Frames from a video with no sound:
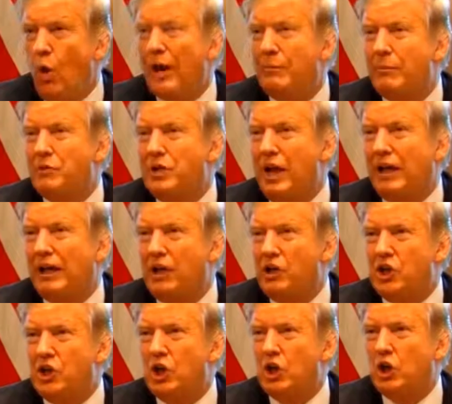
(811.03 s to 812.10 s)
do? Well, I'm saying
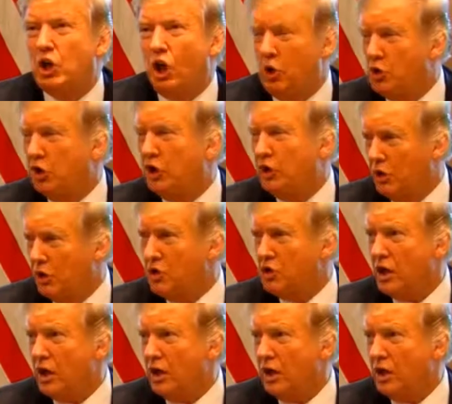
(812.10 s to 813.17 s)
listen closely to the
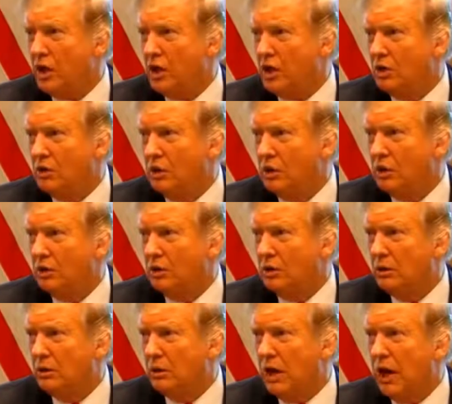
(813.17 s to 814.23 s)
State of the Union.
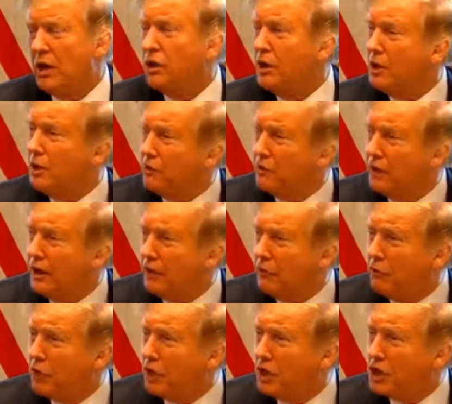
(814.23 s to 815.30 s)
I think you'll find it
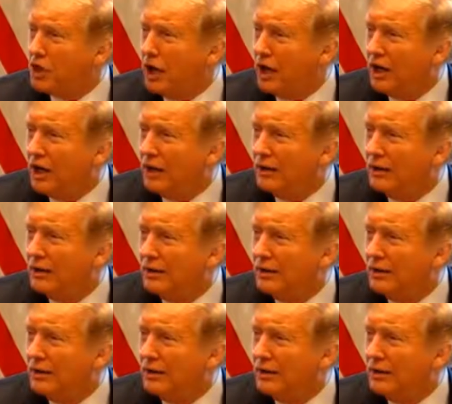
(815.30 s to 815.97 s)
very exciting.